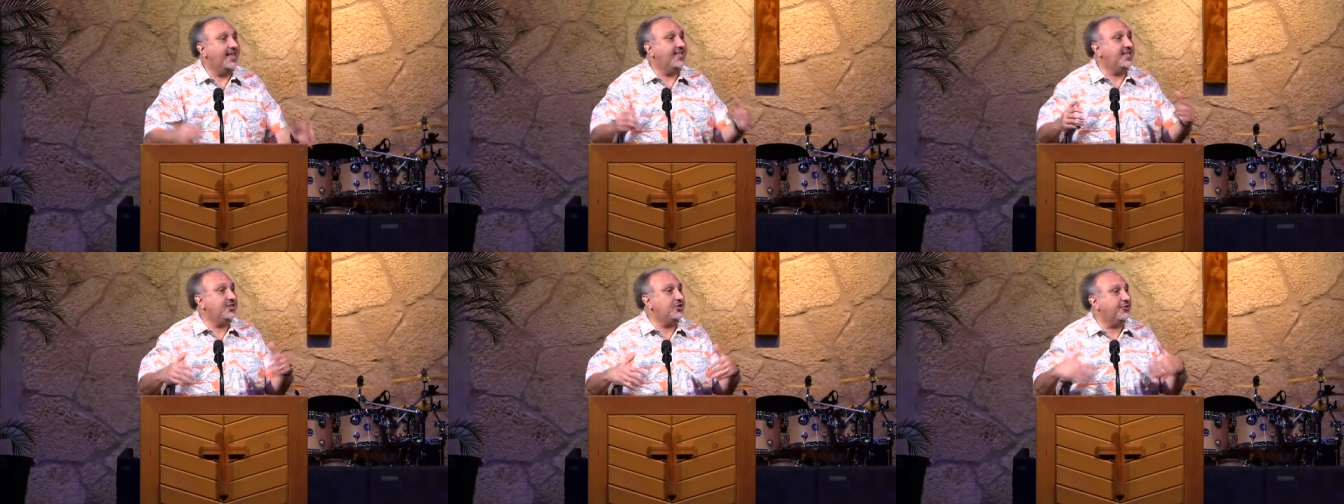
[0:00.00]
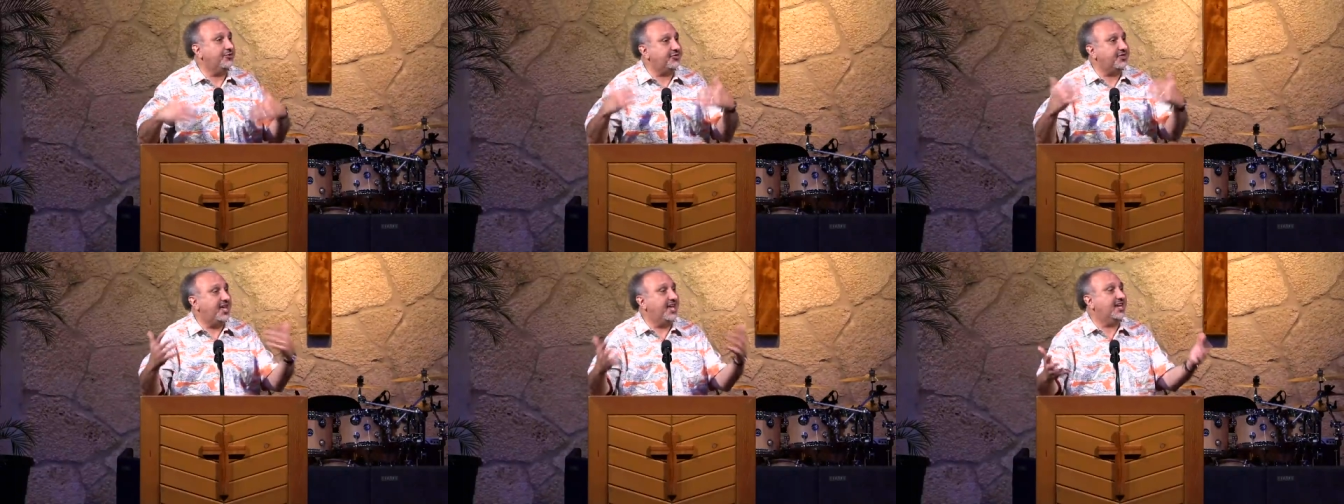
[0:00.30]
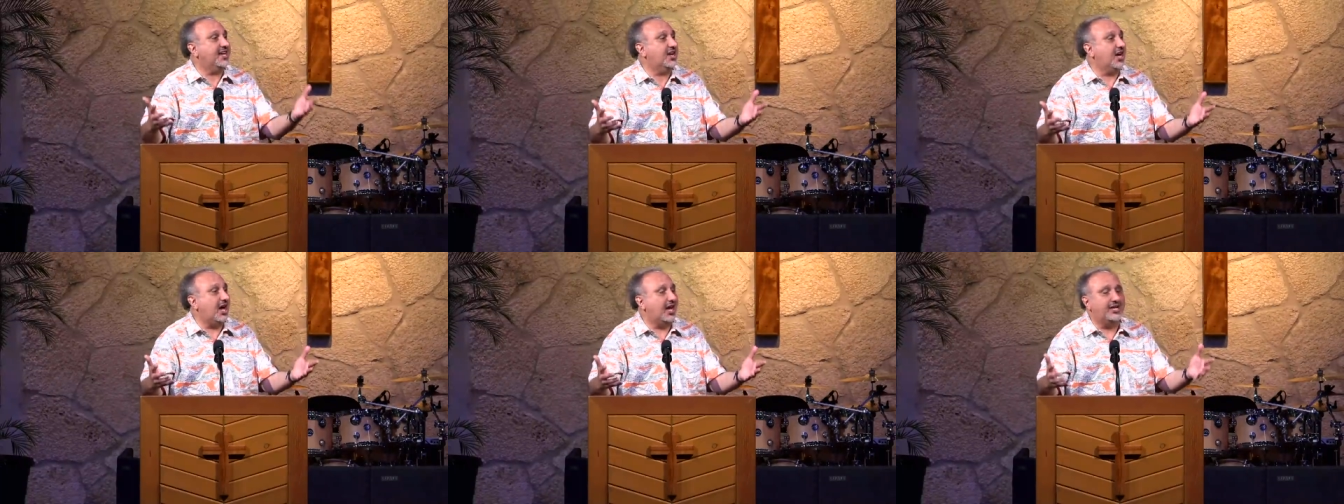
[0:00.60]
And then you
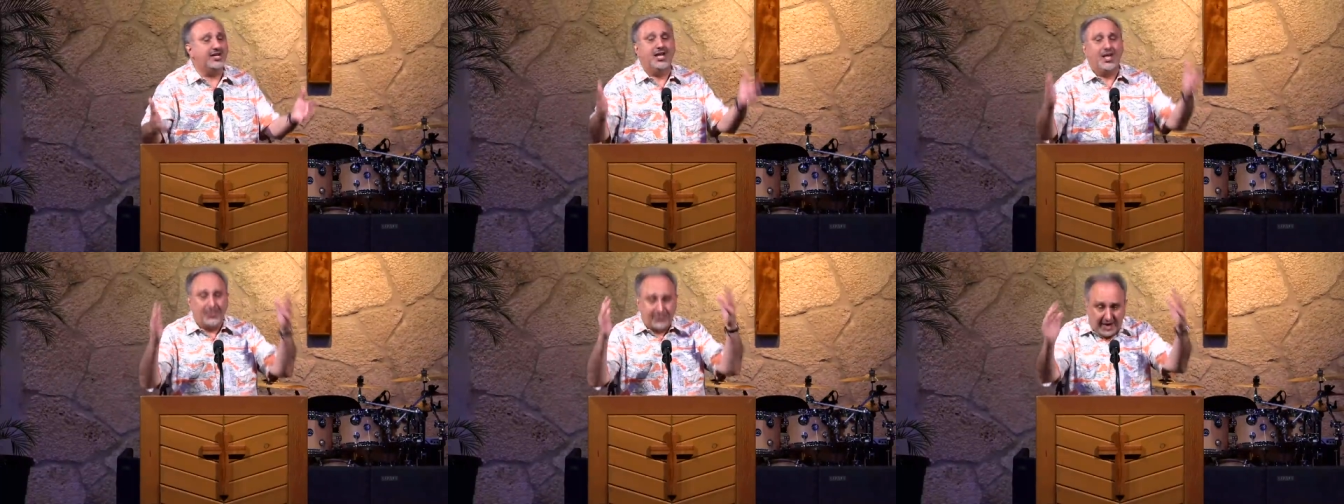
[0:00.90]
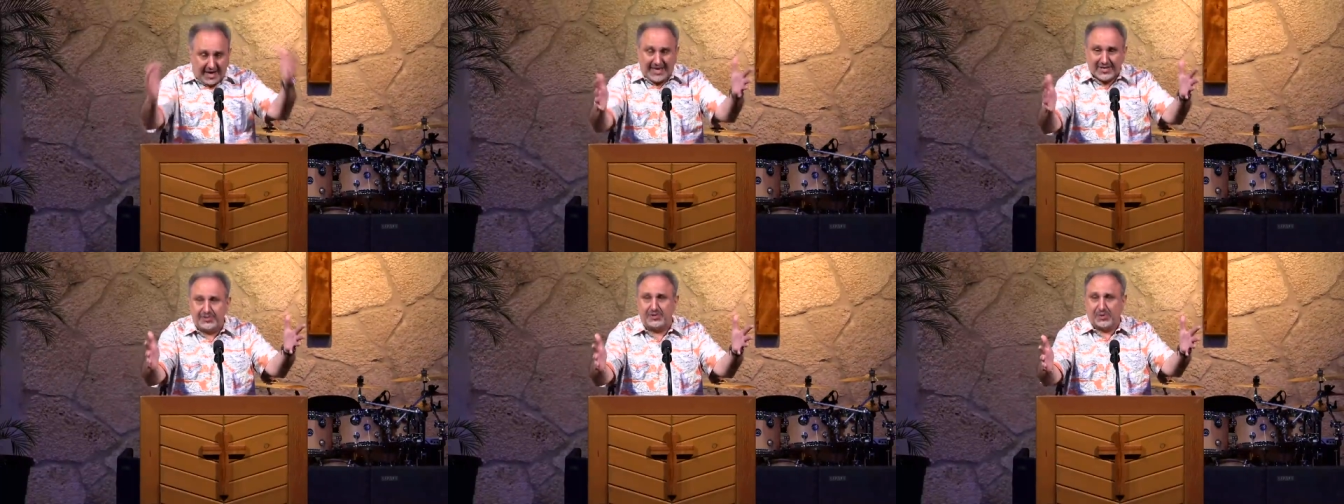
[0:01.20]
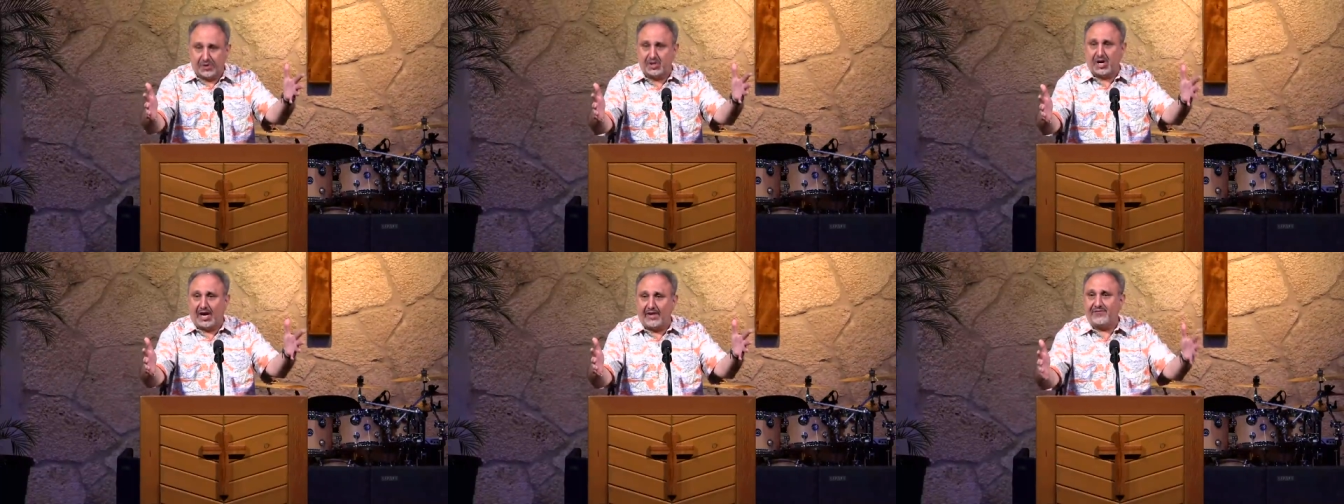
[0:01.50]
thank God.
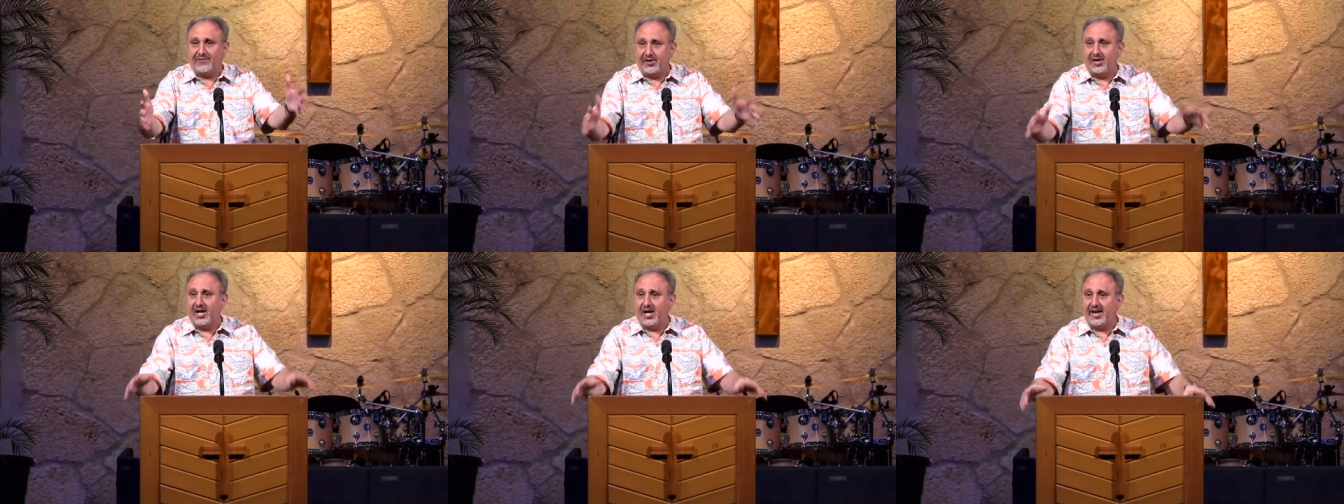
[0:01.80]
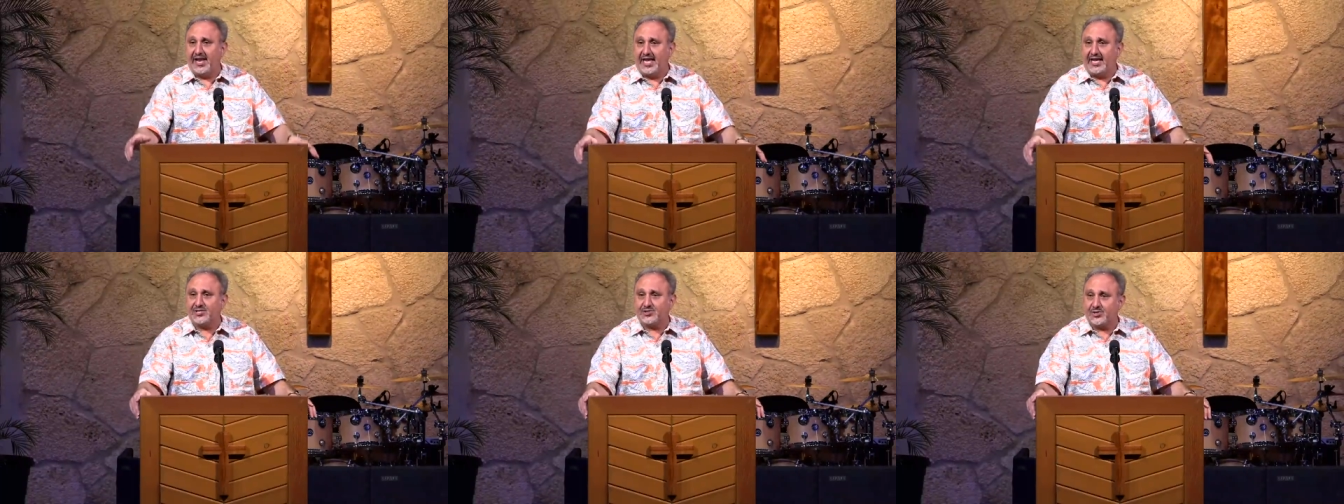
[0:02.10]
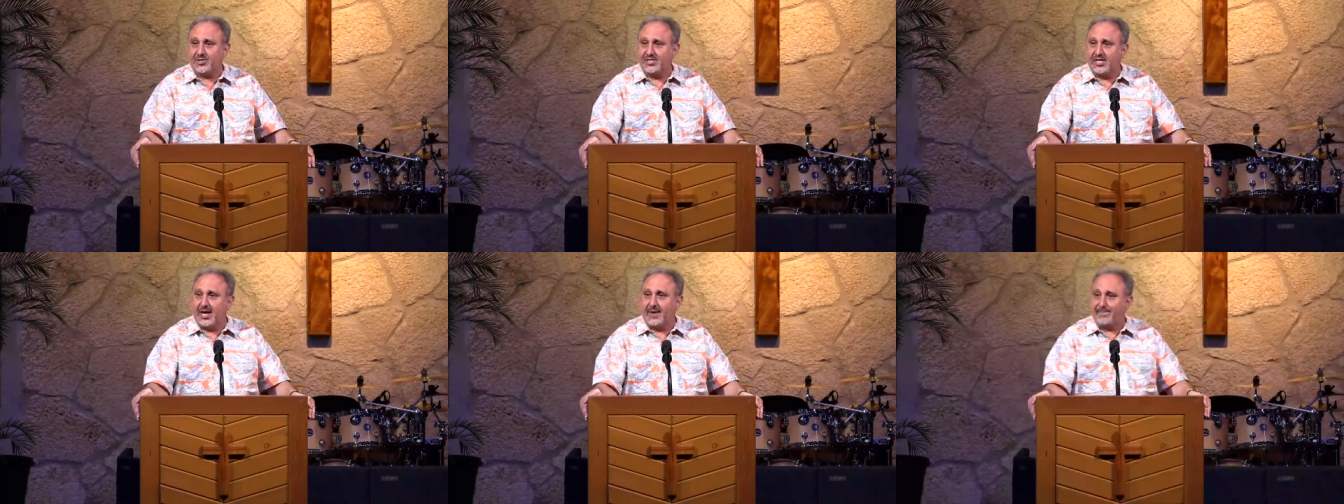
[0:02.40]
Thank you, God, for not
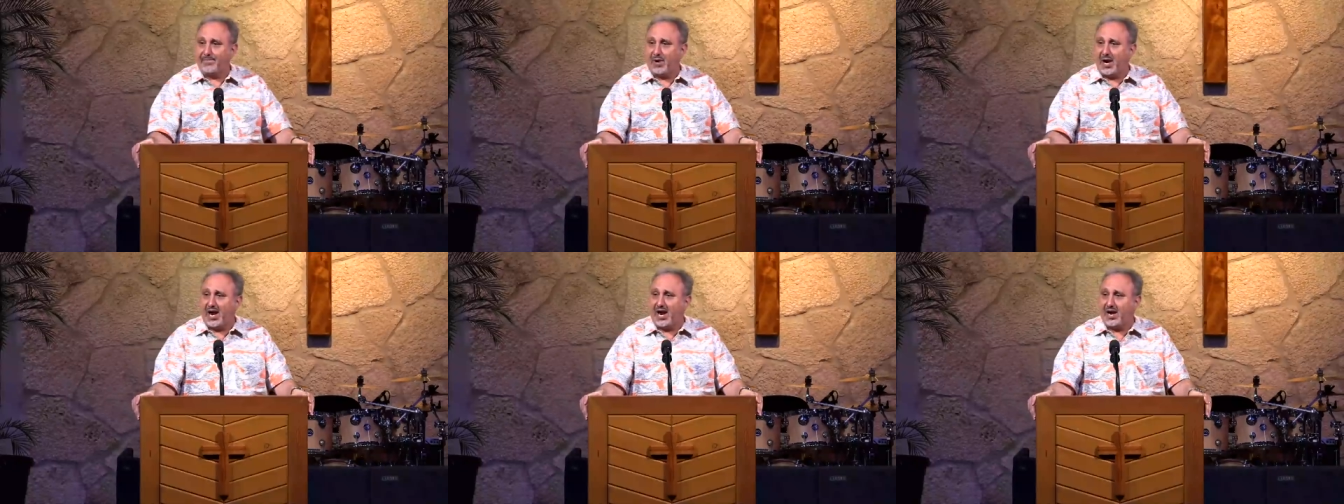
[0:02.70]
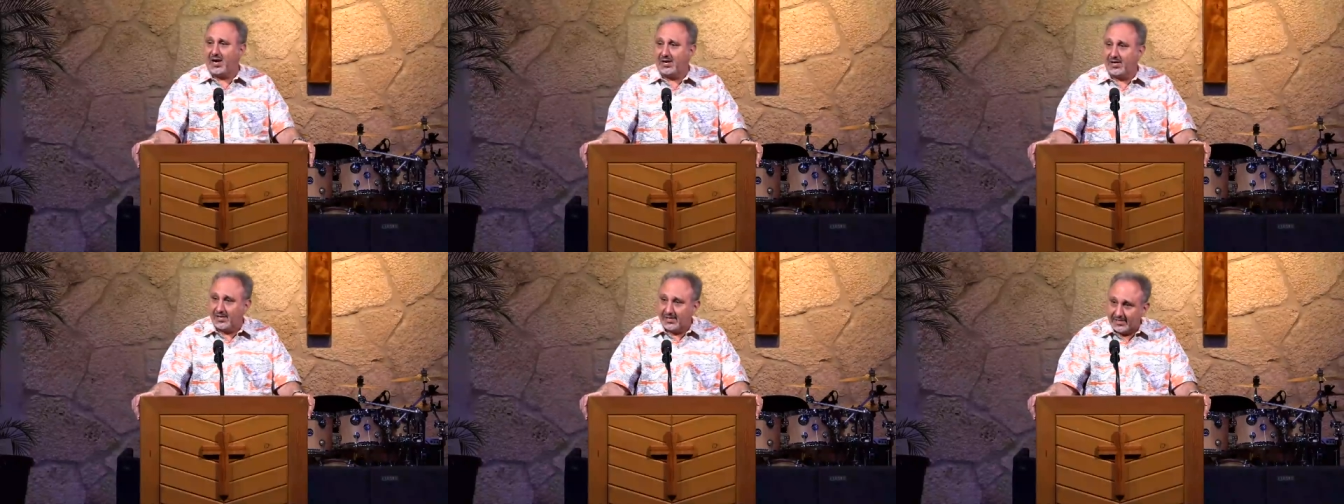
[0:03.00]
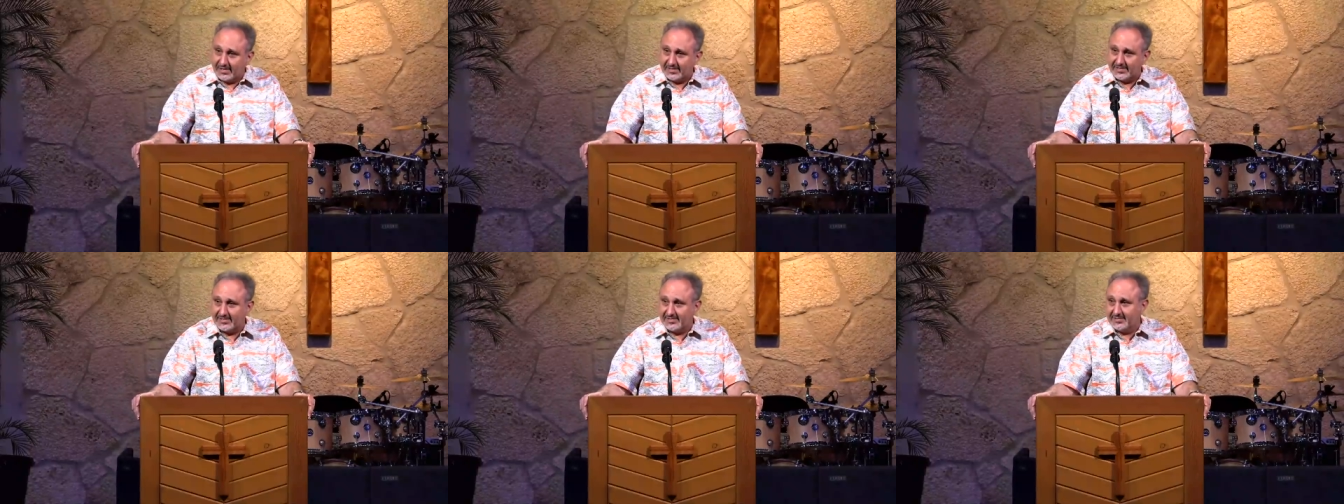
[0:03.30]
answering that
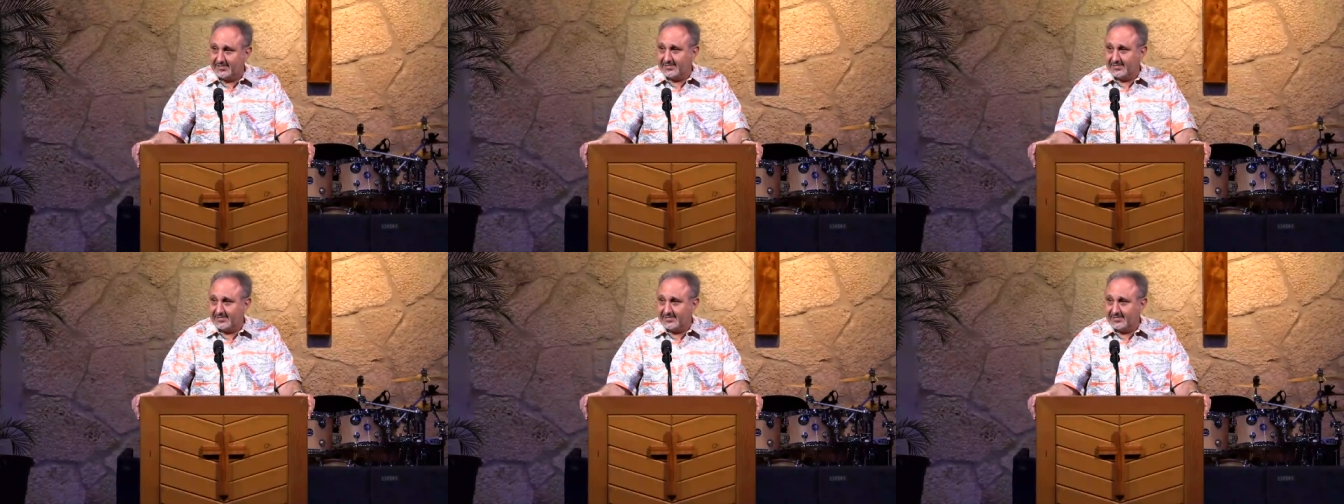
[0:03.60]
prayer.